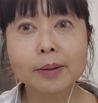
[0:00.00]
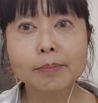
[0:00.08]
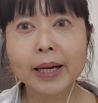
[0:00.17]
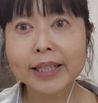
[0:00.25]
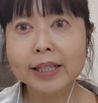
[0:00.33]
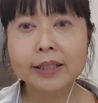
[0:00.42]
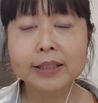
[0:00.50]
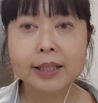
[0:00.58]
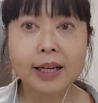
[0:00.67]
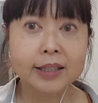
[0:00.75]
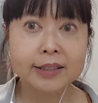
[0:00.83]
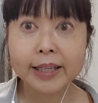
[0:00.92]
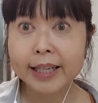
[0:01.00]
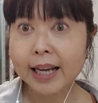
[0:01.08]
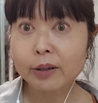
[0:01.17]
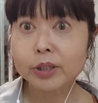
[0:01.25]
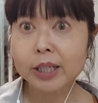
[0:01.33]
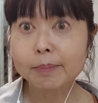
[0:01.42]
mindless tasks, like
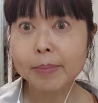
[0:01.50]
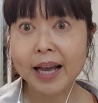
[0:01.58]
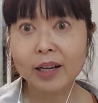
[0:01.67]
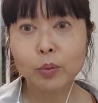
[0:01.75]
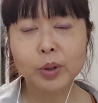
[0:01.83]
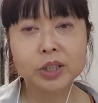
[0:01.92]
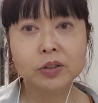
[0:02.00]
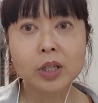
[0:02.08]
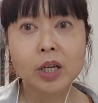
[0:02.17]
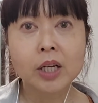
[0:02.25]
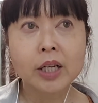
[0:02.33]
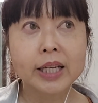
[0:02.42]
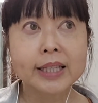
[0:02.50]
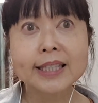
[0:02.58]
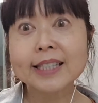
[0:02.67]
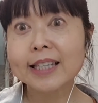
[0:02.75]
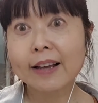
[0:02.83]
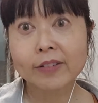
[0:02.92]
counting backwards in
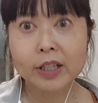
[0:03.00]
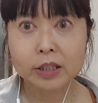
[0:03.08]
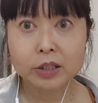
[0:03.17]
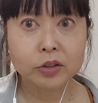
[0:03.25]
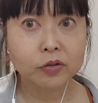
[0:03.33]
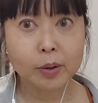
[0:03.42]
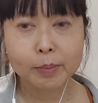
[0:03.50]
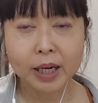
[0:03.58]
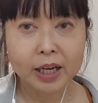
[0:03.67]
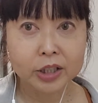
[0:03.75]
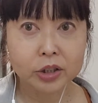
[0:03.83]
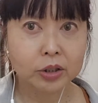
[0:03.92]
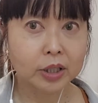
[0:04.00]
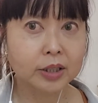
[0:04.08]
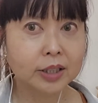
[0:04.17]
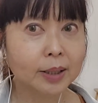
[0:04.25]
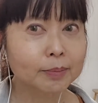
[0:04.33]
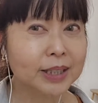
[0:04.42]
sevens from 100.
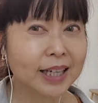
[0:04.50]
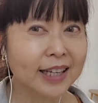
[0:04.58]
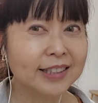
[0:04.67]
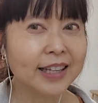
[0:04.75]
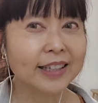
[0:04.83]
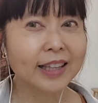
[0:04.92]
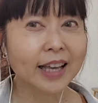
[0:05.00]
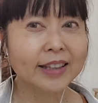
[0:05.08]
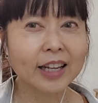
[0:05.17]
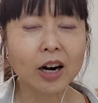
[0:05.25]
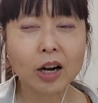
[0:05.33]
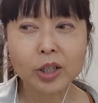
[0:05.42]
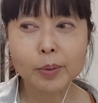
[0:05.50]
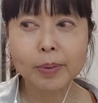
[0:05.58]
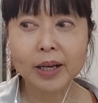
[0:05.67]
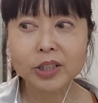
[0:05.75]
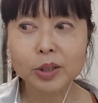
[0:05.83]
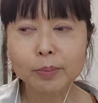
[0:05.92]
Some tasks like that
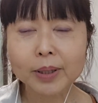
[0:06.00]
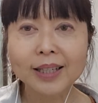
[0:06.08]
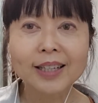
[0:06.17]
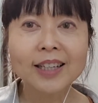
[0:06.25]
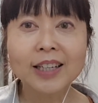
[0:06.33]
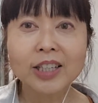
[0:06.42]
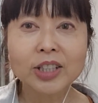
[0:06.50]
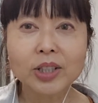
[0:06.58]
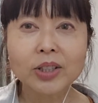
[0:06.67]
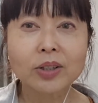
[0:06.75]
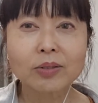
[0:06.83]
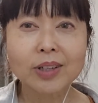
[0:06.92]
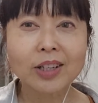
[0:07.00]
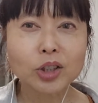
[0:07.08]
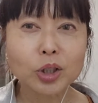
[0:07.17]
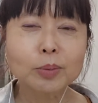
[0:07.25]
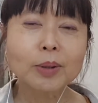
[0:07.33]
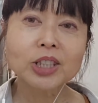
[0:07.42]
occupies you, but
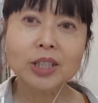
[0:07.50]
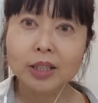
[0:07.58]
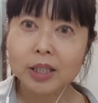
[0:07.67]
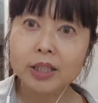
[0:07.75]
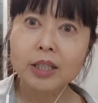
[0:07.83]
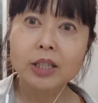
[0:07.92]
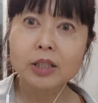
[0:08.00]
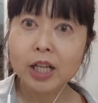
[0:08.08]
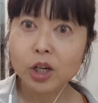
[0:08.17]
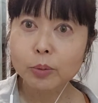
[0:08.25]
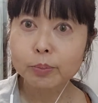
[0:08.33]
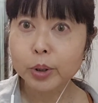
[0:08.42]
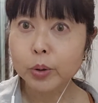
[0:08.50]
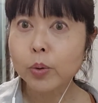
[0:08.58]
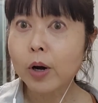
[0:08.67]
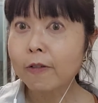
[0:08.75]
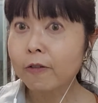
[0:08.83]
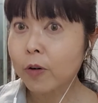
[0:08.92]
not too much, and then it'll help
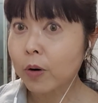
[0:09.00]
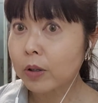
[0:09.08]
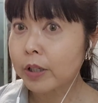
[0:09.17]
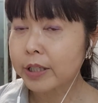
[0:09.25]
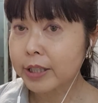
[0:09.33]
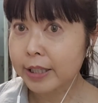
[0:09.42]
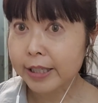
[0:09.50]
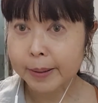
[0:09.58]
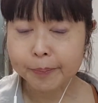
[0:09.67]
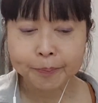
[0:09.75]
you fall asleep.